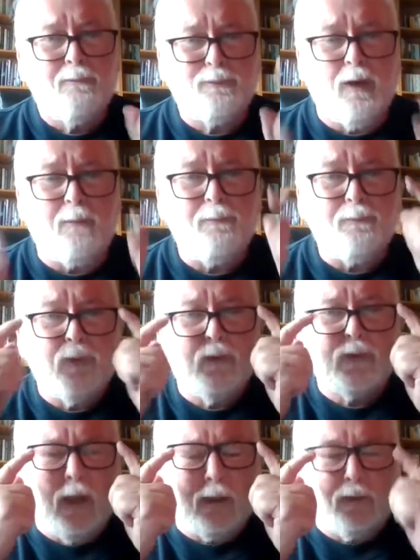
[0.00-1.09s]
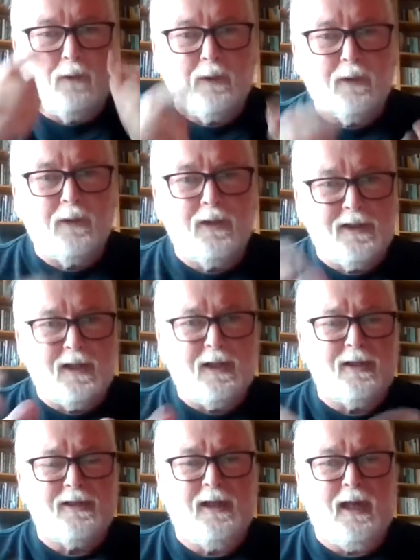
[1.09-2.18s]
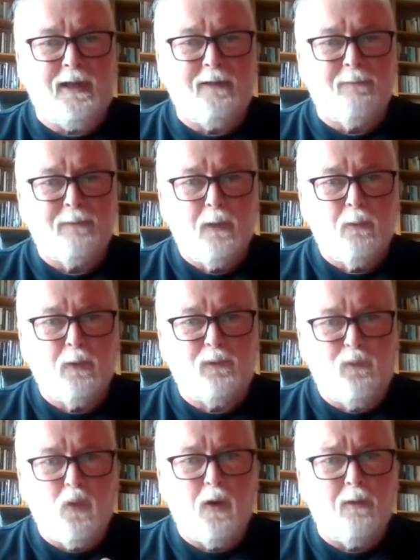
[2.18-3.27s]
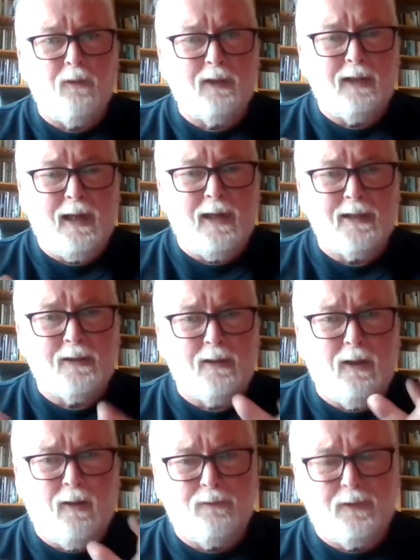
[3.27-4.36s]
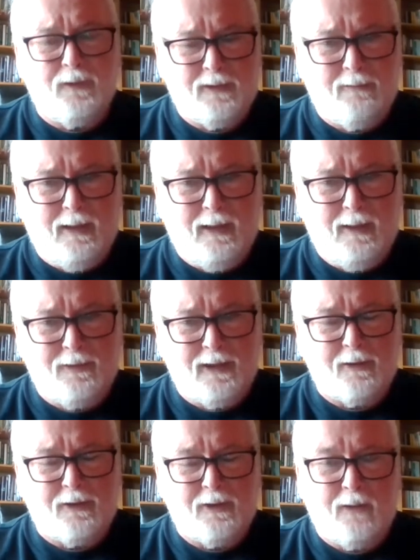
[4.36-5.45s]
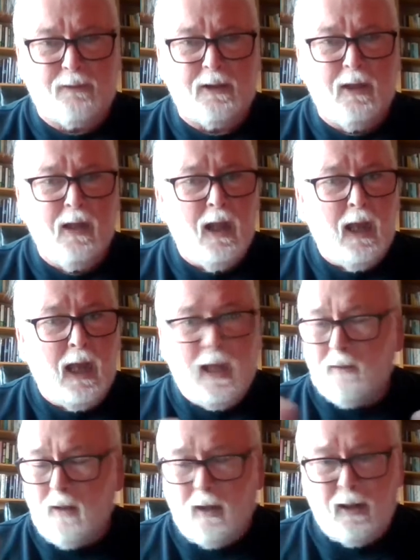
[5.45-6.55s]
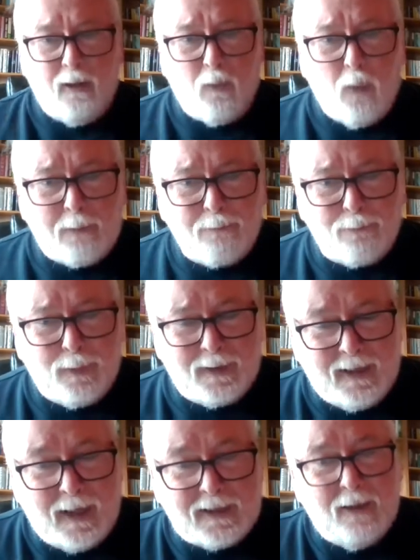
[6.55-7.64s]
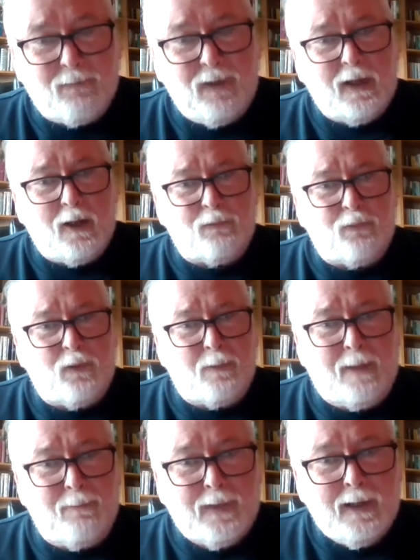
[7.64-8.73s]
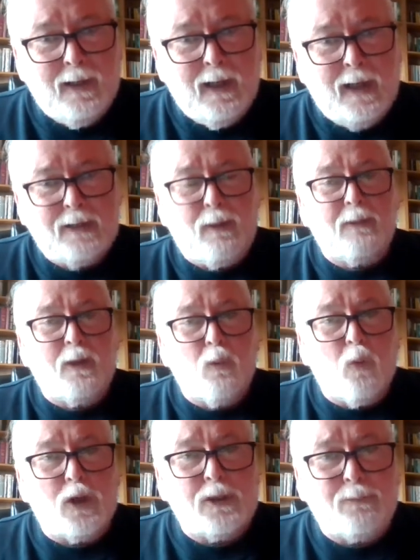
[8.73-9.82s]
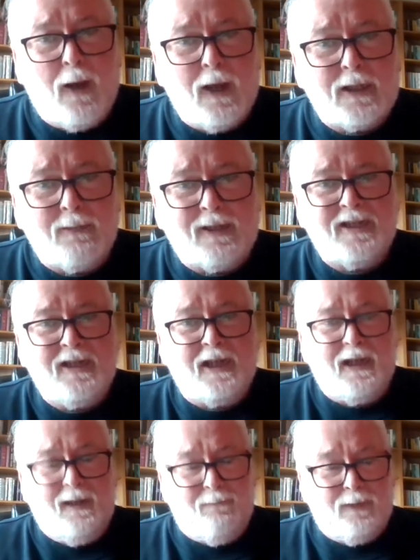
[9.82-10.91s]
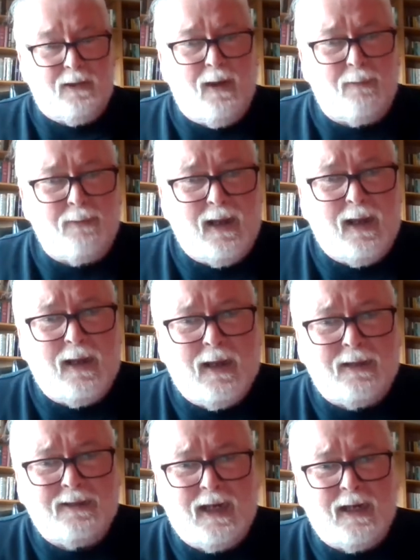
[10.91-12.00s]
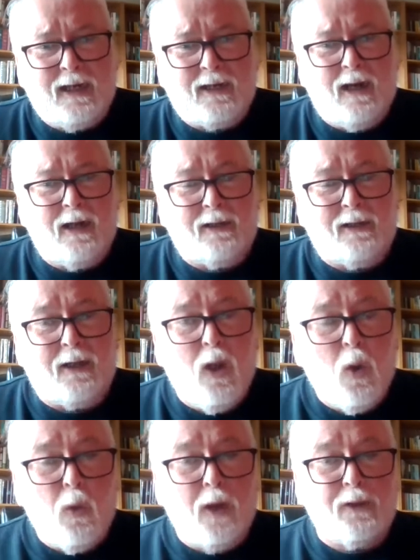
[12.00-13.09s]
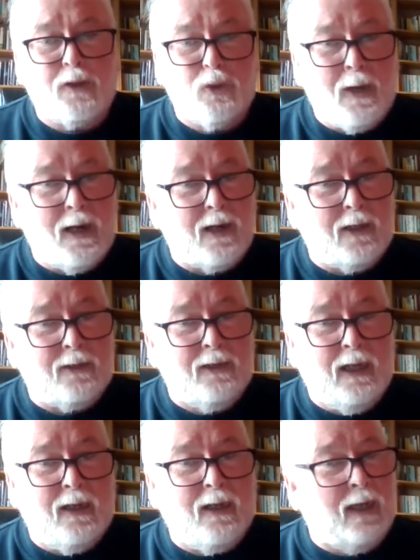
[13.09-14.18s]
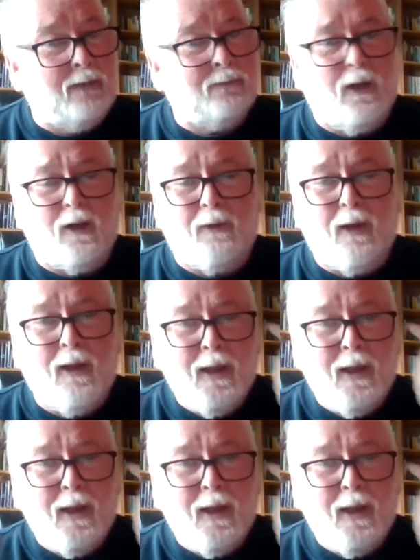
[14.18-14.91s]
Trump, who's got COVID, is sitting inside with 4 guys of the Secret Service. And what protection have they got from him? It's probably the worst possible setting inside a car like that, where there's no air getting in and all that.